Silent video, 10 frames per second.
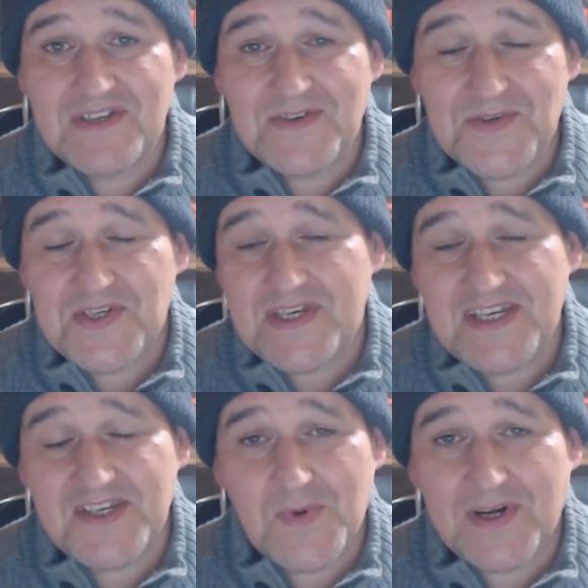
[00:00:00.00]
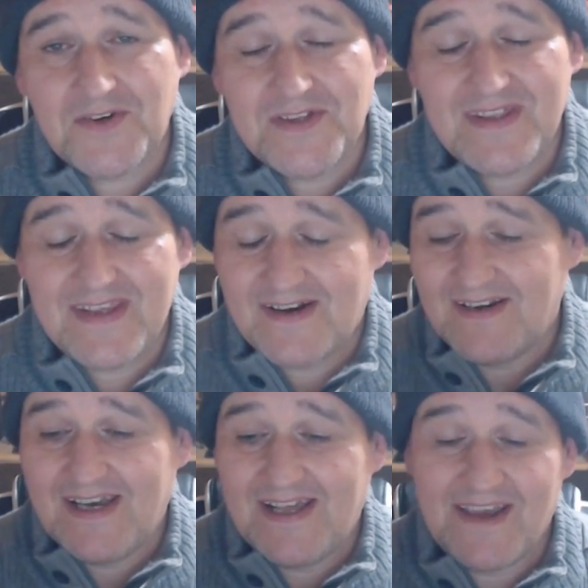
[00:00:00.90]
you'll see his work on there,
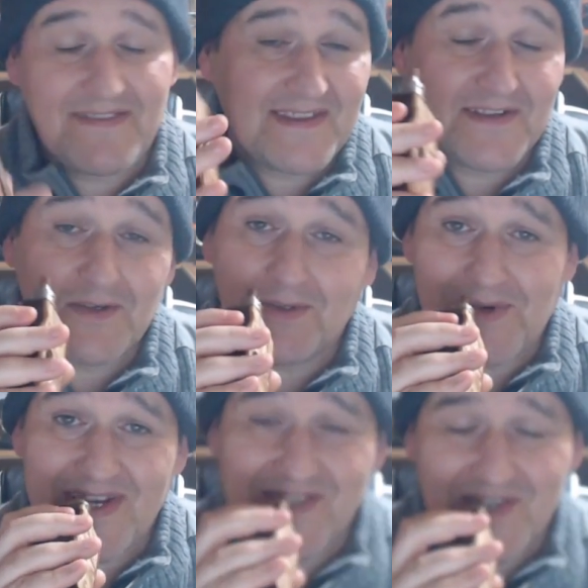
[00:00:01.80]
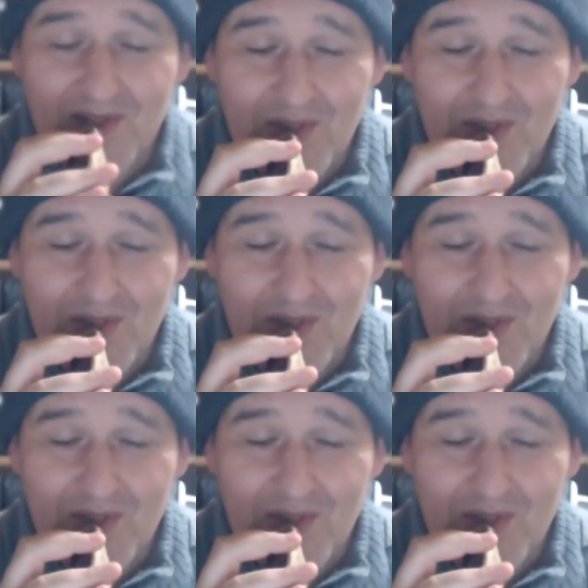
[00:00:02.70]
and I think they're glorious.